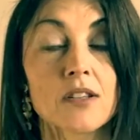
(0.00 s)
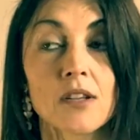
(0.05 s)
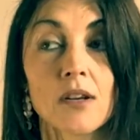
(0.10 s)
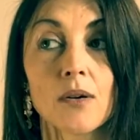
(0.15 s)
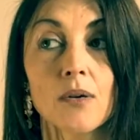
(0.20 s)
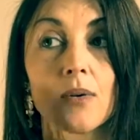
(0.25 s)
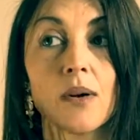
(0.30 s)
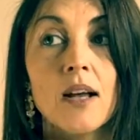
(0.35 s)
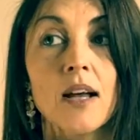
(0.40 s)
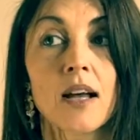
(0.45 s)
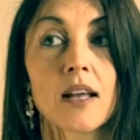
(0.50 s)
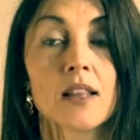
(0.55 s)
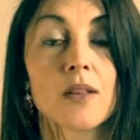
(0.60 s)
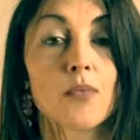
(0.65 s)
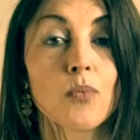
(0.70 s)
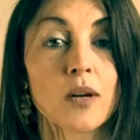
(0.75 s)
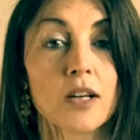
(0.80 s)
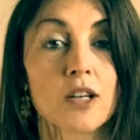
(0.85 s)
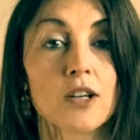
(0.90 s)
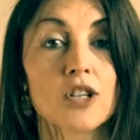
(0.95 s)
So
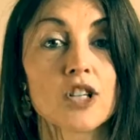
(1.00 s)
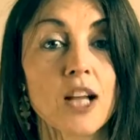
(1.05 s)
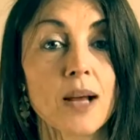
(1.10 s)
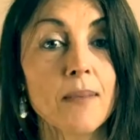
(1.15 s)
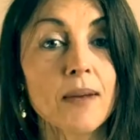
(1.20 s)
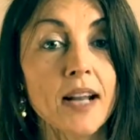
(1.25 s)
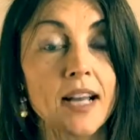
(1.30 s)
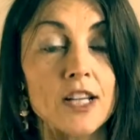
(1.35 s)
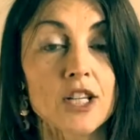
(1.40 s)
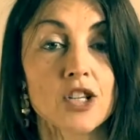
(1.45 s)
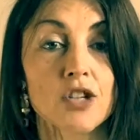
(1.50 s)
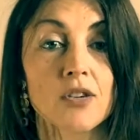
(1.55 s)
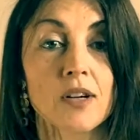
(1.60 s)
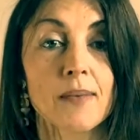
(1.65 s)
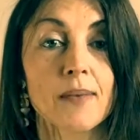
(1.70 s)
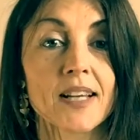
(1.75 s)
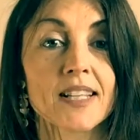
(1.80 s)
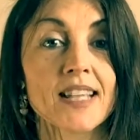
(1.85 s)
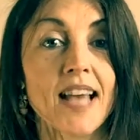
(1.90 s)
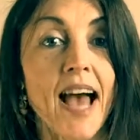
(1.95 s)
when your Gemini
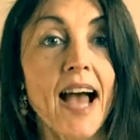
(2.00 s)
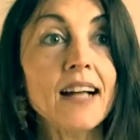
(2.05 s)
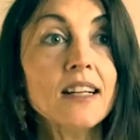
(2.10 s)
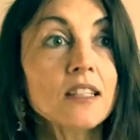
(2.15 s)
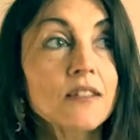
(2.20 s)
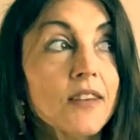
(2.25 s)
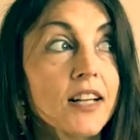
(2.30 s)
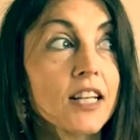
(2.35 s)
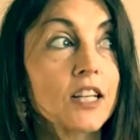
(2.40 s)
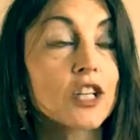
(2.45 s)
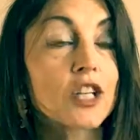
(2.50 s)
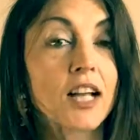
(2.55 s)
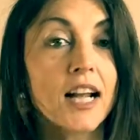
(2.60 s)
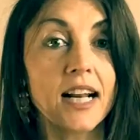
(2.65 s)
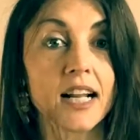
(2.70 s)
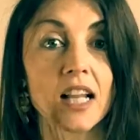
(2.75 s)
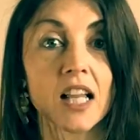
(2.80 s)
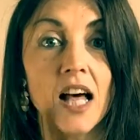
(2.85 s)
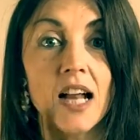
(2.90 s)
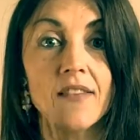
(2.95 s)
stream gets activated, you're
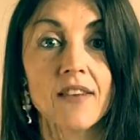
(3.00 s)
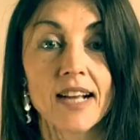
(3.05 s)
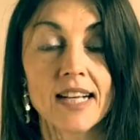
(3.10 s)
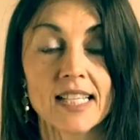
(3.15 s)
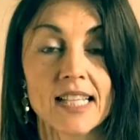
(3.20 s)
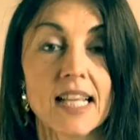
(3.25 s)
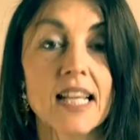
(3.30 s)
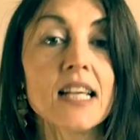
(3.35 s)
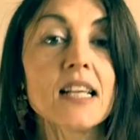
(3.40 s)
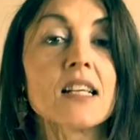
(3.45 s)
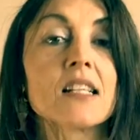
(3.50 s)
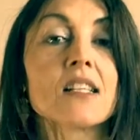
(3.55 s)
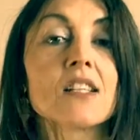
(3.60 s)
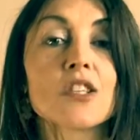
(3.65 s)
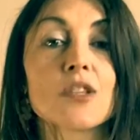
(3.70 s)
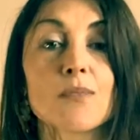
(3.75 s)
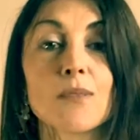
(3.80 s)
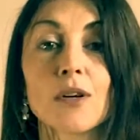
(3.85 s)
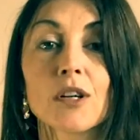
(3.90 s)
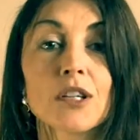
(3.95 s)
getting a lot of ideas.
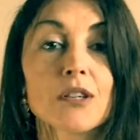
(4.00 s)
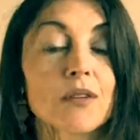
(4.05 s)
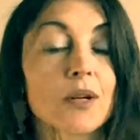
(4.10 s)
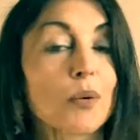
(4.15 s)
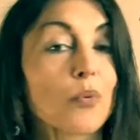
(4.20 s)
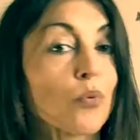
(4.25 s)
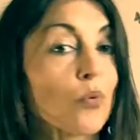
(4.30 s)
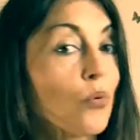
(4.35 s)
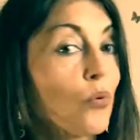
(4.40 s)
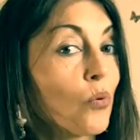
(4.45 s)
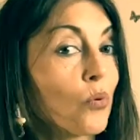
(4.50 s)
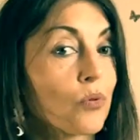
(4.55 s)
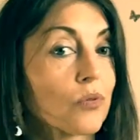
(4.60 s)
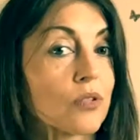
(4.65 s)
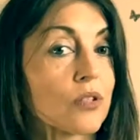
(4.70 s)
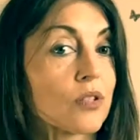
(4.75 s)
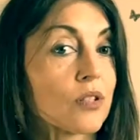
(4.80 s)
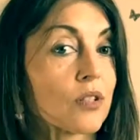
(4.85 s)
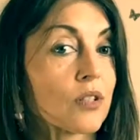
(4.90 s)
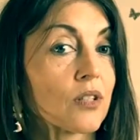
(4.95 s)
It's Mercury
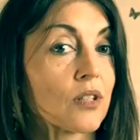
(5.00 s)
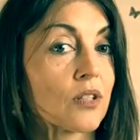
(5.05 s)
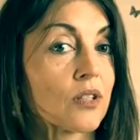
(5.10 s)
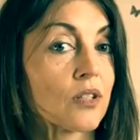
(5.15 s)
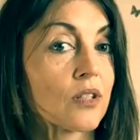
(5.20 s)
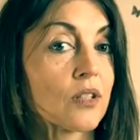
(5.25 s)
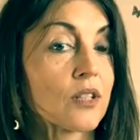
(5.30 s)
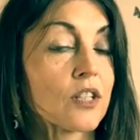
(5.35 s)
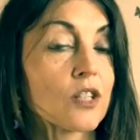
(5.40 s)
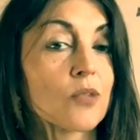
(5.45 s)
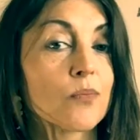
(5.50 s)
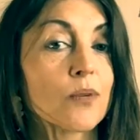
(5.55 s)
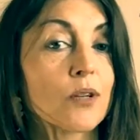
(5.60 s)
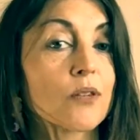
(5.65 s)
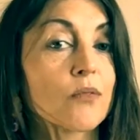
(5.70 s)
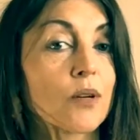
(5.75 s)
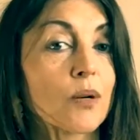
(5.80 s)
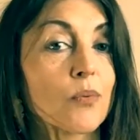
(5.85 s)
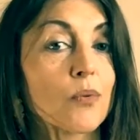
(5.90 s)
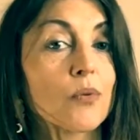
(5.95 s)
ruled. It's
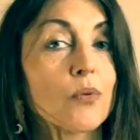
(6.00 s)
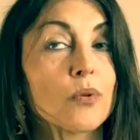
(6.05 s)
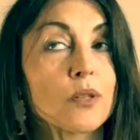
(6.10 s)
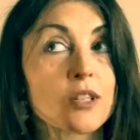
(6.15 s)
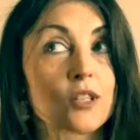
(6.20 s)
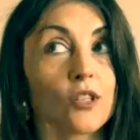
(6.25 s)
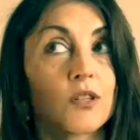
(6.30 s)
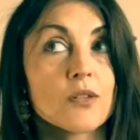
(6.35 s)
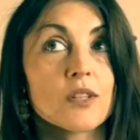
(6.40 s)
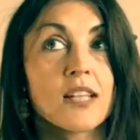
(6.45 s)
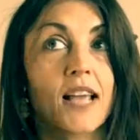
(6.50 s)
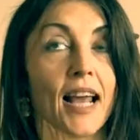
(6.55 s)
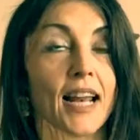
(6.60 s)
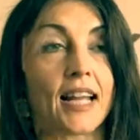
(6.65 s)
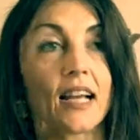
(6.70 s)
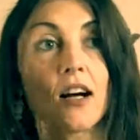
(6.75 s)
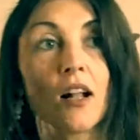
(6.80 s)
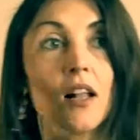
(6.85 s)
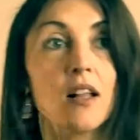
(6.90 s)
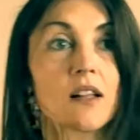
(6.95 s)
Mercury ruled, and so
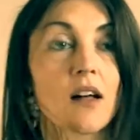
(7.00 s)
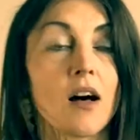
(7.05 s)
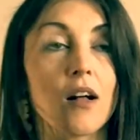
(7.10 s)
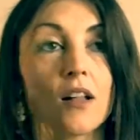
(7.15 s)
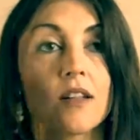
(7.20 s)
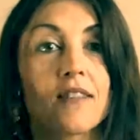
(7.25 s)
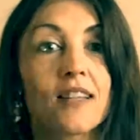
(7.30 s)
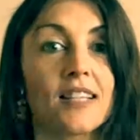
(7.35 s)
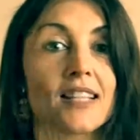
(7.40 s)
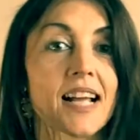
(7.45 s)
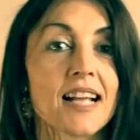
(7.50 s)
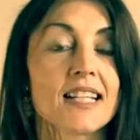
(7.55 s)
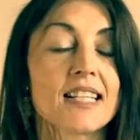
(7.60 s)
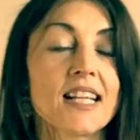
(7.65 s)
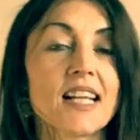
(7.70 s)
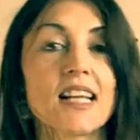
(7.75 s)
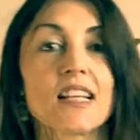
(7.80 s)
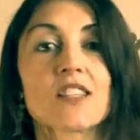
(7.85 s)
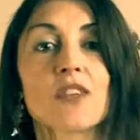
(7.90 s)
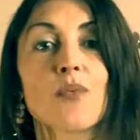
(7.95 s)
getting all of these
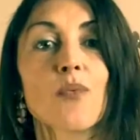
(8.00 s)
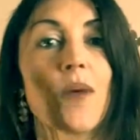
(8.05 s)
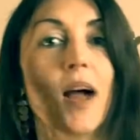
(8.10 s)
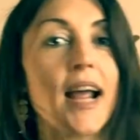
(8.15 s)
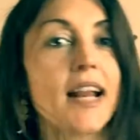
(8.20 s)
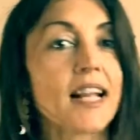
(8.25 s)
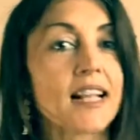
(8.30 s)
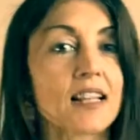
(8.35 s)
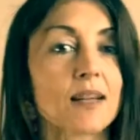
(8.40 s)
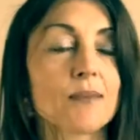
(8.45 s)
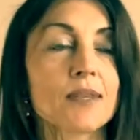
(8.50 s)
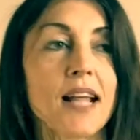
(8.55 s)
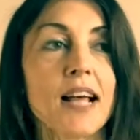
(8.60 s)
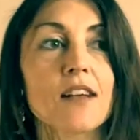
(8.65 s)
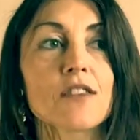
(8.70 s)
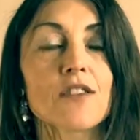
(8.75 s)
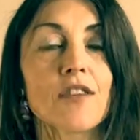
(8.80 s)
ideas and writing them down.